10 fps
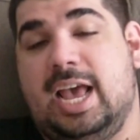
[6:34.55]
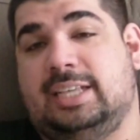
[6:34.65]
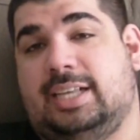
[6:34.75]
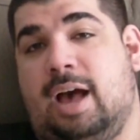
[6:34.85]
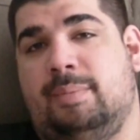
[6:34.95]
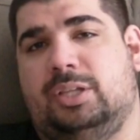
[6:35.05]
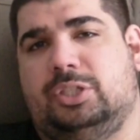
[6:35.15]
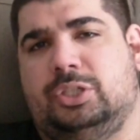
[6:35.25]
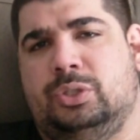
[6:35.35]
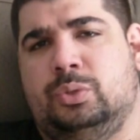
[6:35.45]
is
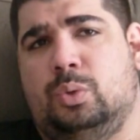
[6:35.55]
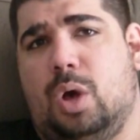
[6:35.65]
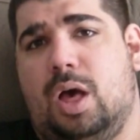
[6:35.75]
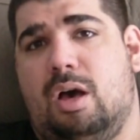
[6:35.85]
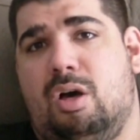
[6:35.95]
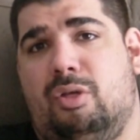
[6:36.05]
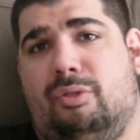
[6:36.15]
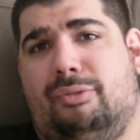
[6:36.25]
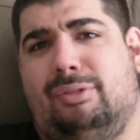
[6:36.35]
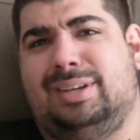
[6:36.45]
coming to
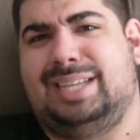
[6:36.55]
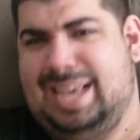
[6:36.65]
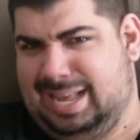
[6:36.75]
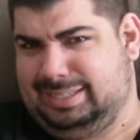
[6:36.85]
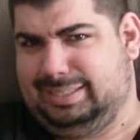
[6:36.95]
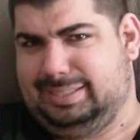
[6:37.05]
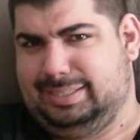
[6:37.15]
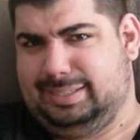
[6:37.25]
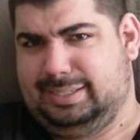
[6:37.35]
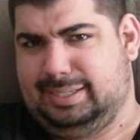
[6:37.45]
the
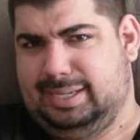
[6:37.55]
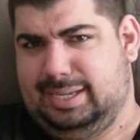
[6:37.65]
DS.